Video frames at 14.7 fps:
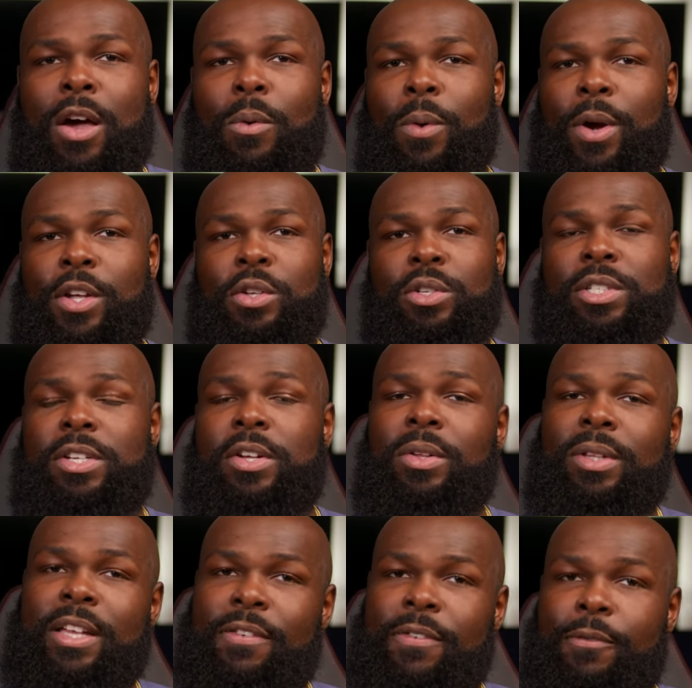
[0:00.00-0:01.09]
where you still
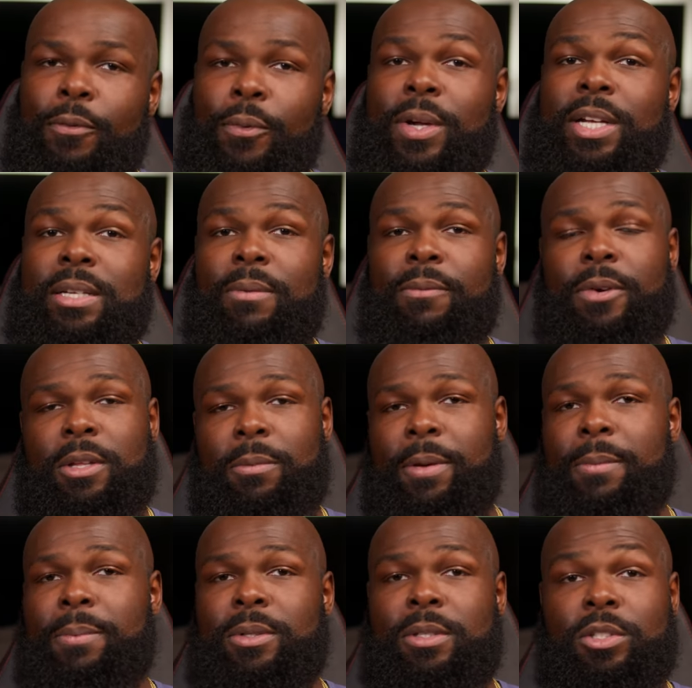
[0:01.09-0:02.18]
leave freedom for the
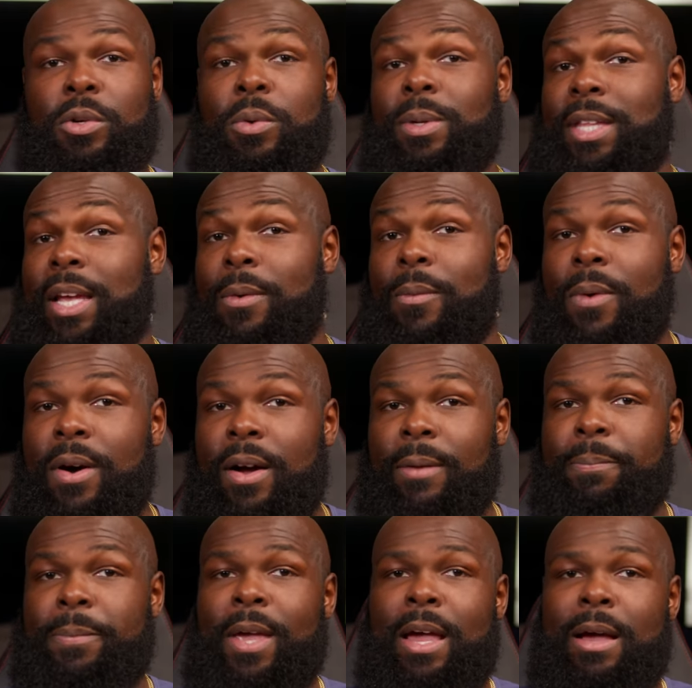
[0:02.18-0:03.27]
people to do what they
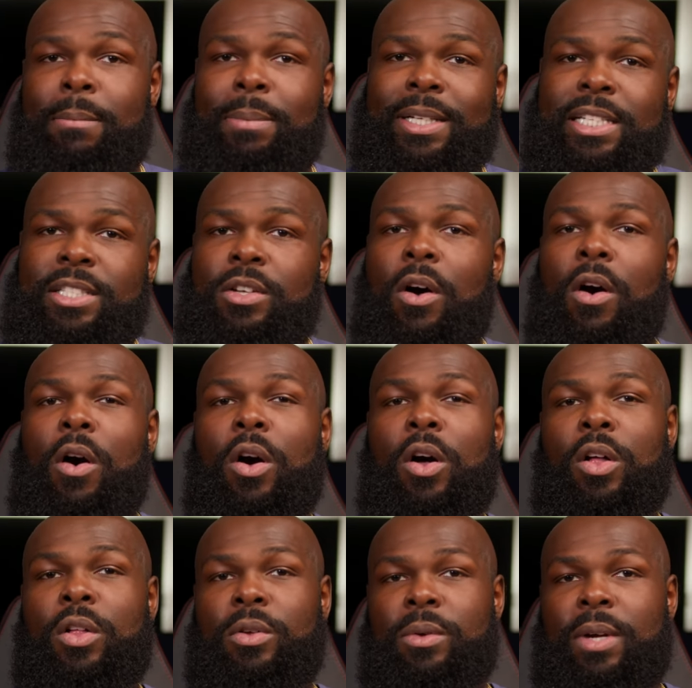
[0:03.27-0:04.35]
want, but it's
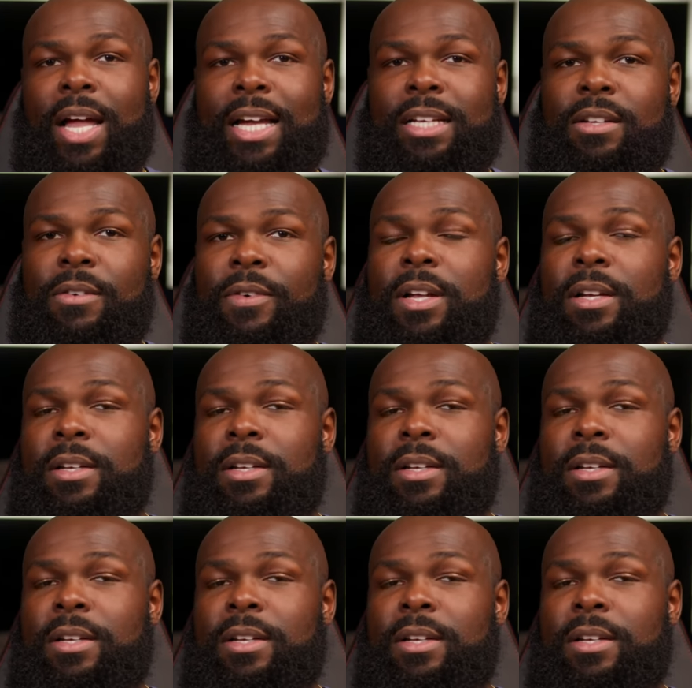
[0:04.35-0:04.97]
all kind of